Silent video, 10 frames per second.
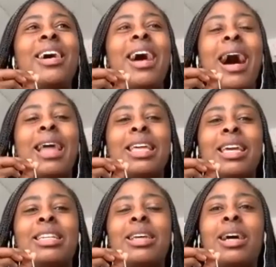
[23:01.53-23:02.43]
I think
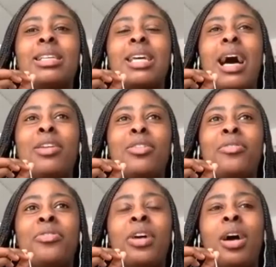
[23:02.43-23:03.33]
it does kind
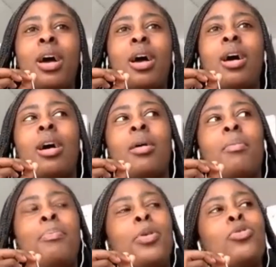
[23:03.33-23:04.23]
of
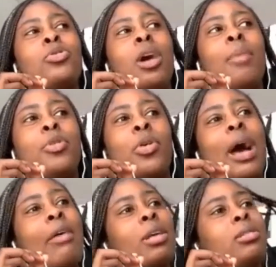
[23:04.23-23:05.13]
build up your
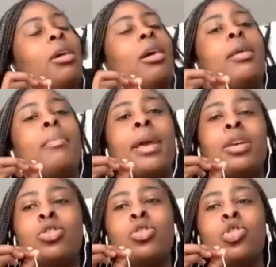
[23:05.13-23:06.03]
character and it
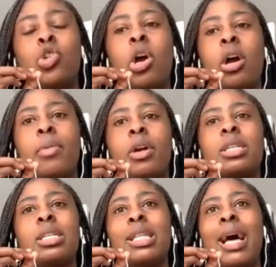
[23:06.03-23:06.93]
makes you stronger because
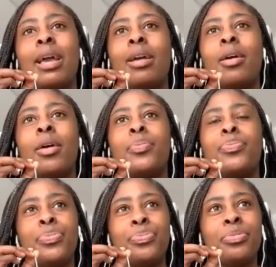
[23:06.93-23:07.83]
it's like,
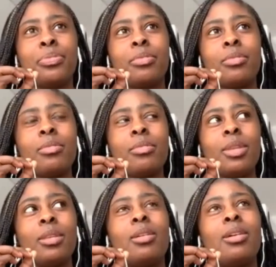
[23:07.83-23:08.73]

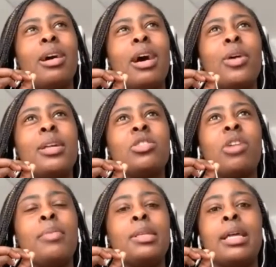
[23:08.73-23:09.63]
how do I
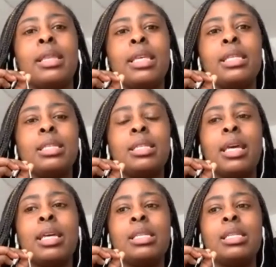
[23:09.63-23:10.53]
describe it? Like, this
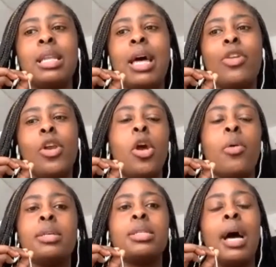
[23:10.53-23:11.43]
is like the
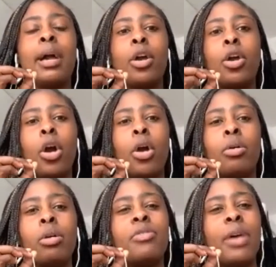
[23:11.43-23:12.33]
lowest I can go,
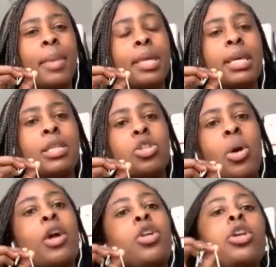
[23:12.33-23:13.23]
if that makes sense. So
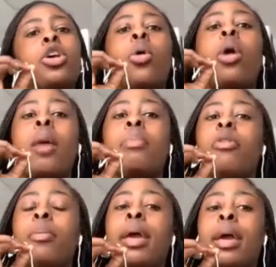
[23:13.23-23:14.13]
I can only go up
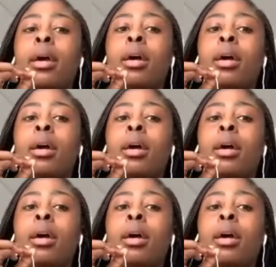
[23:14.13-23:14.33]
from here.